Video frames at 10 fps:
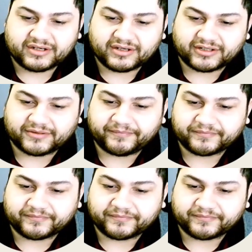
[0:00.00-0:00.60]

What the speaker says: um,